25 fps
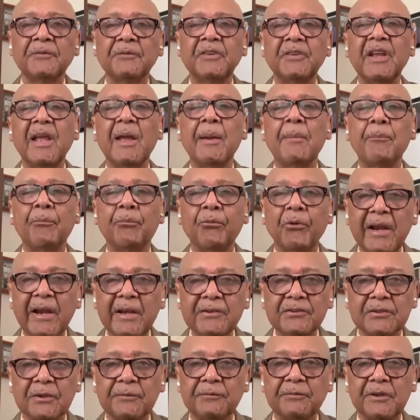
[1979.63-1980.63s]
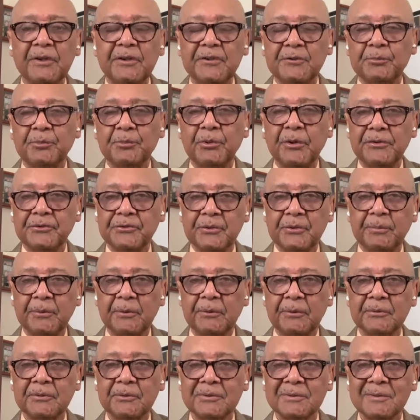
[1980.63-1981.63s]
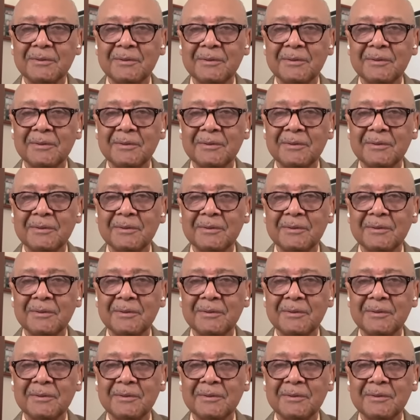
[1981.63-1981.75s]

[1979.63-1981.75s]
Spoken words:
of the embrace of these principles?